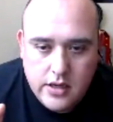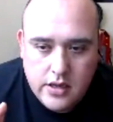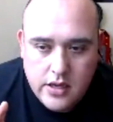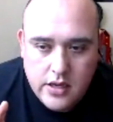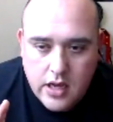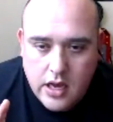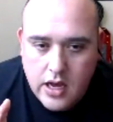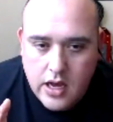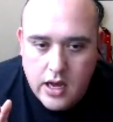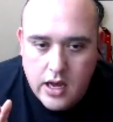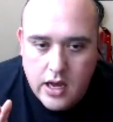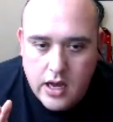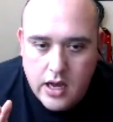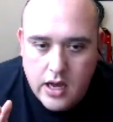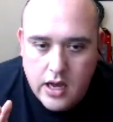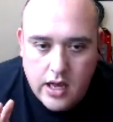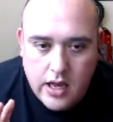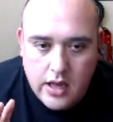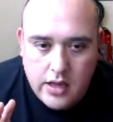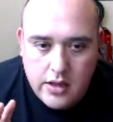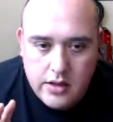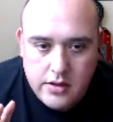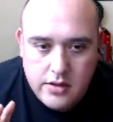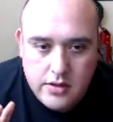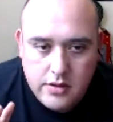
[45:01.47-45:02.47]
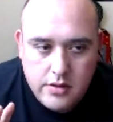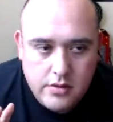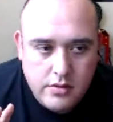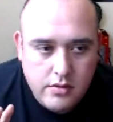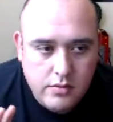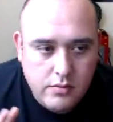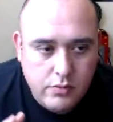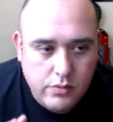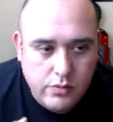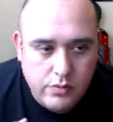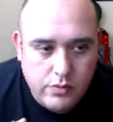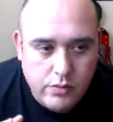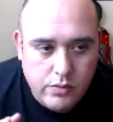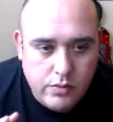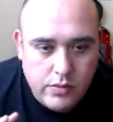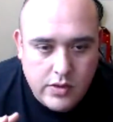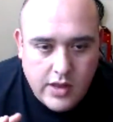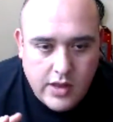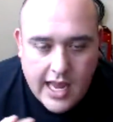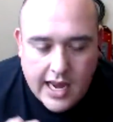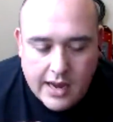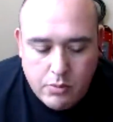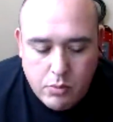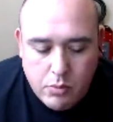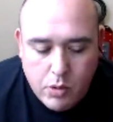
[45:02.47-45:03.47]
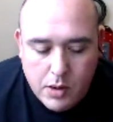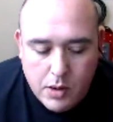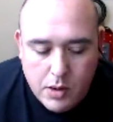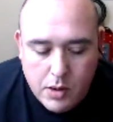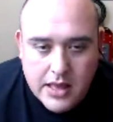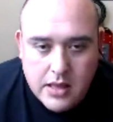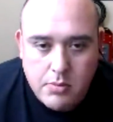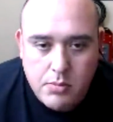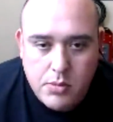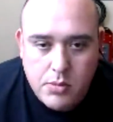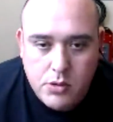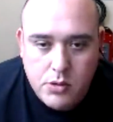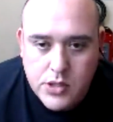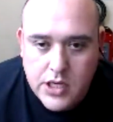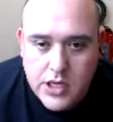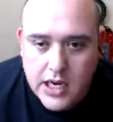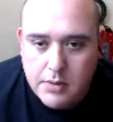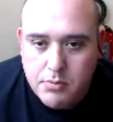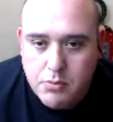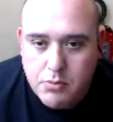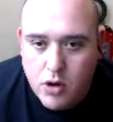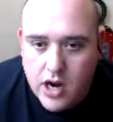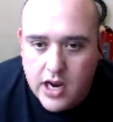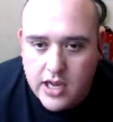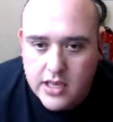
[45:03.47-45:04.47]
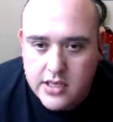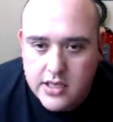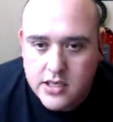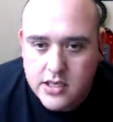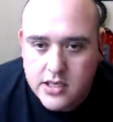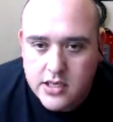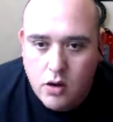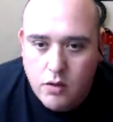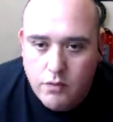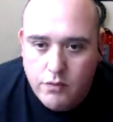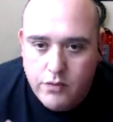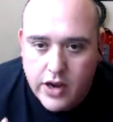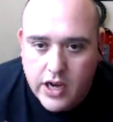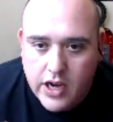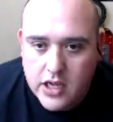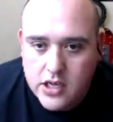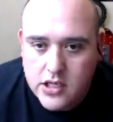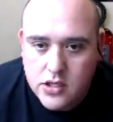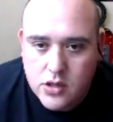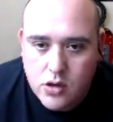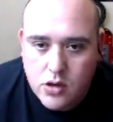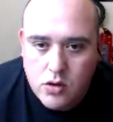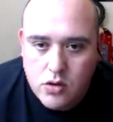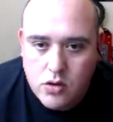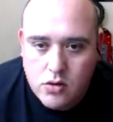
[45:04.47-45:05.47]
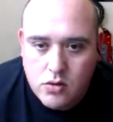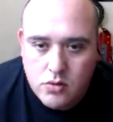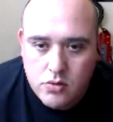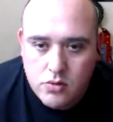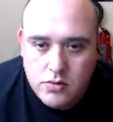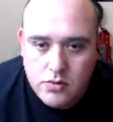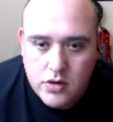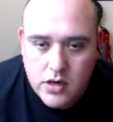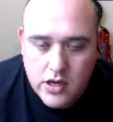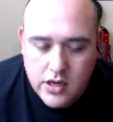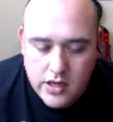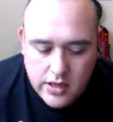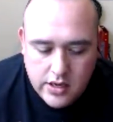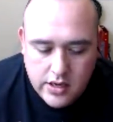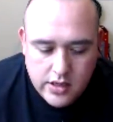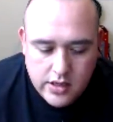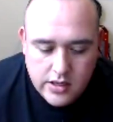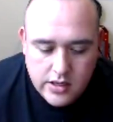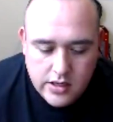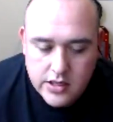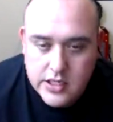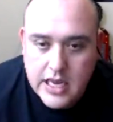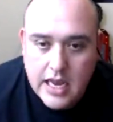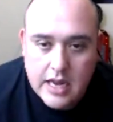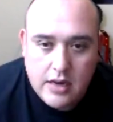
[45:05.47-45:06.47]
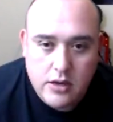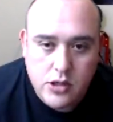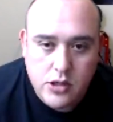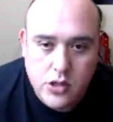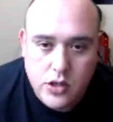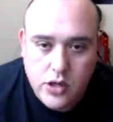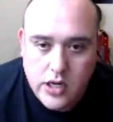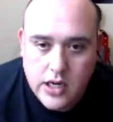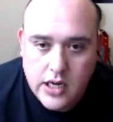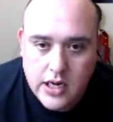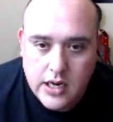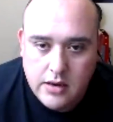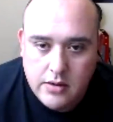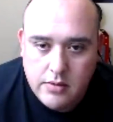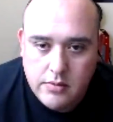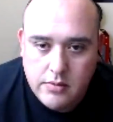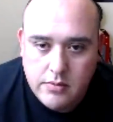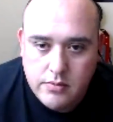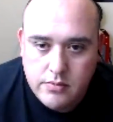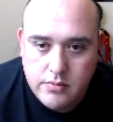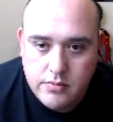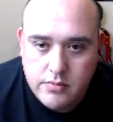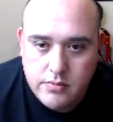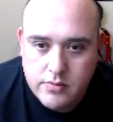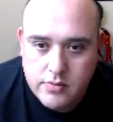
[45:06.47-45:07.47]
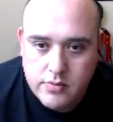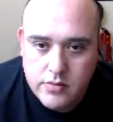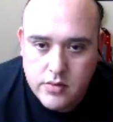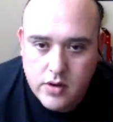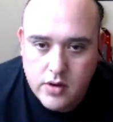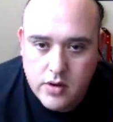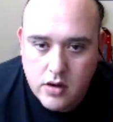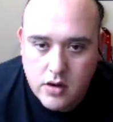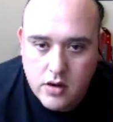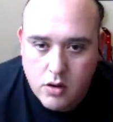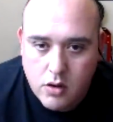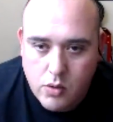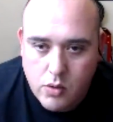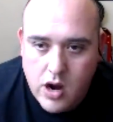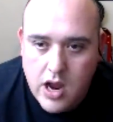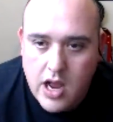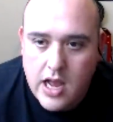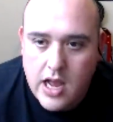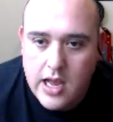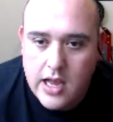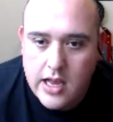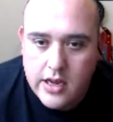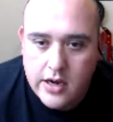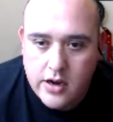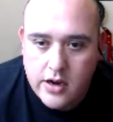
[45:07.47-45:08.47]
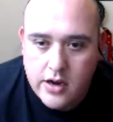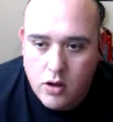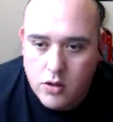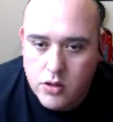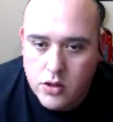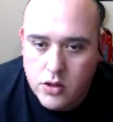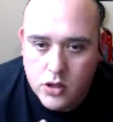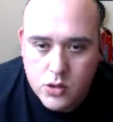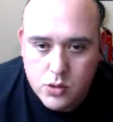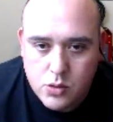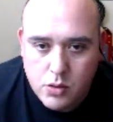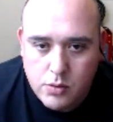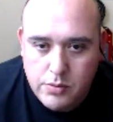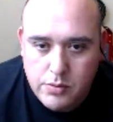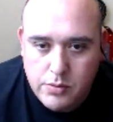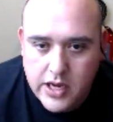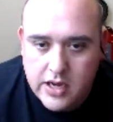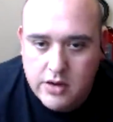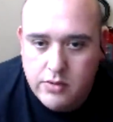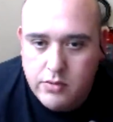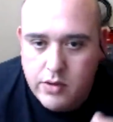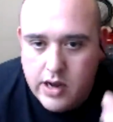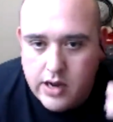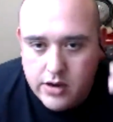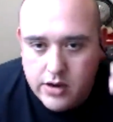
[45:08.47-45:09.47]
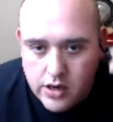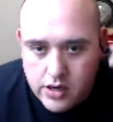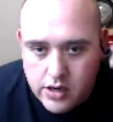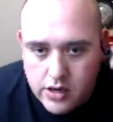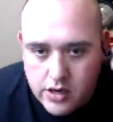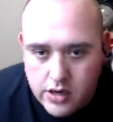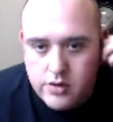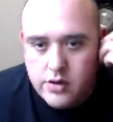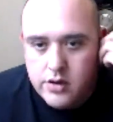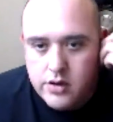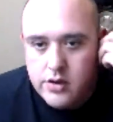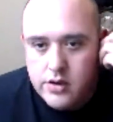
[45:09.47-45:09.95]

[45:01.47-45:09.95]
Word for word: Uh, like, what about the boutique brands? So Phoenix Gold, Soundstream, Orion, all those were big around you.